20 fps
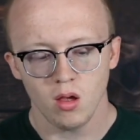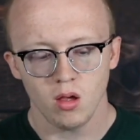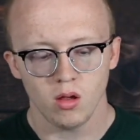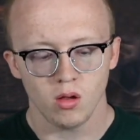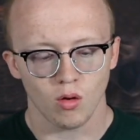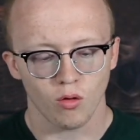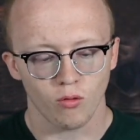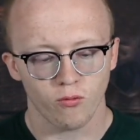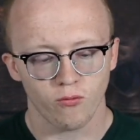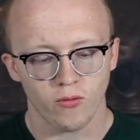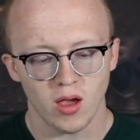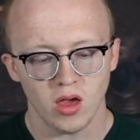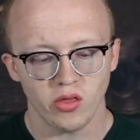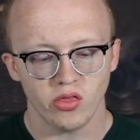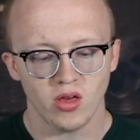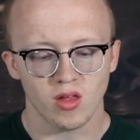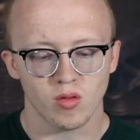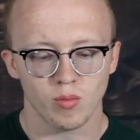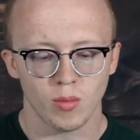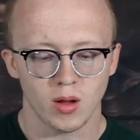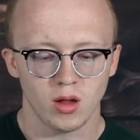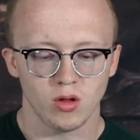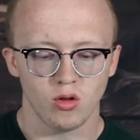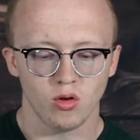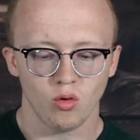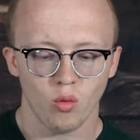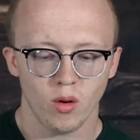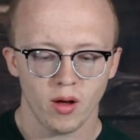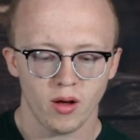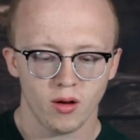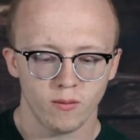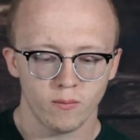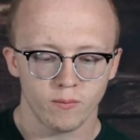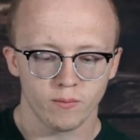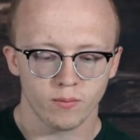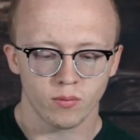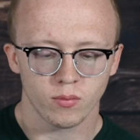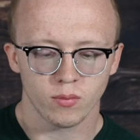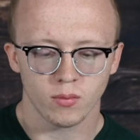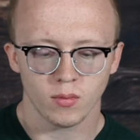your faith has made you well.
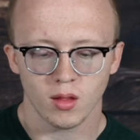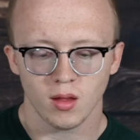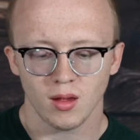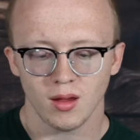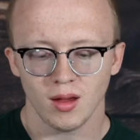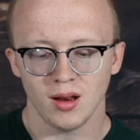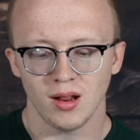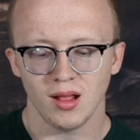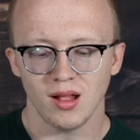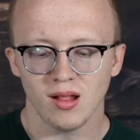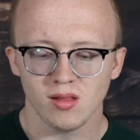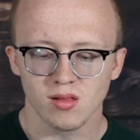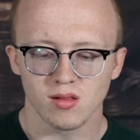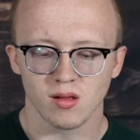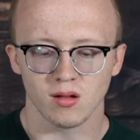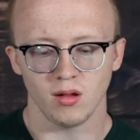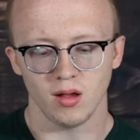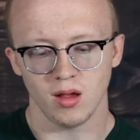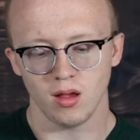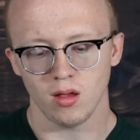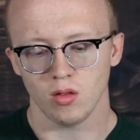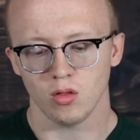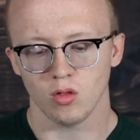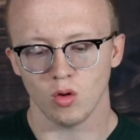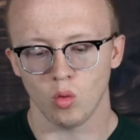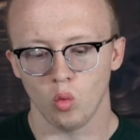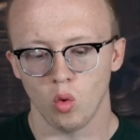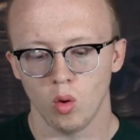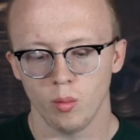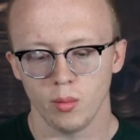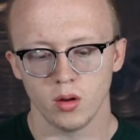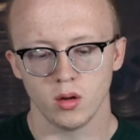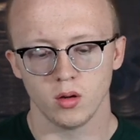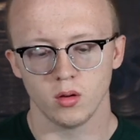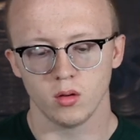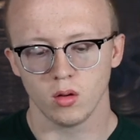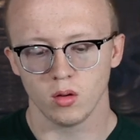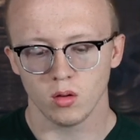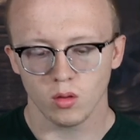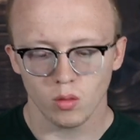And instantly the
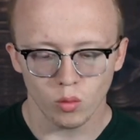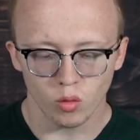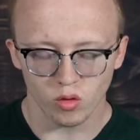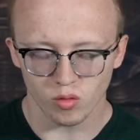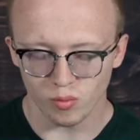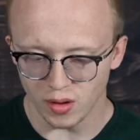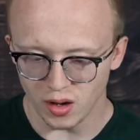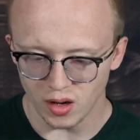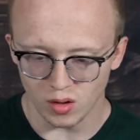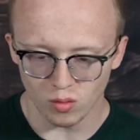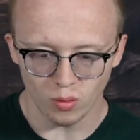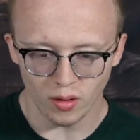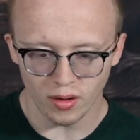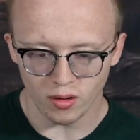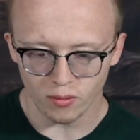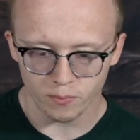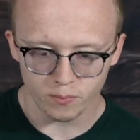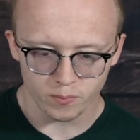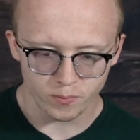woman was made well.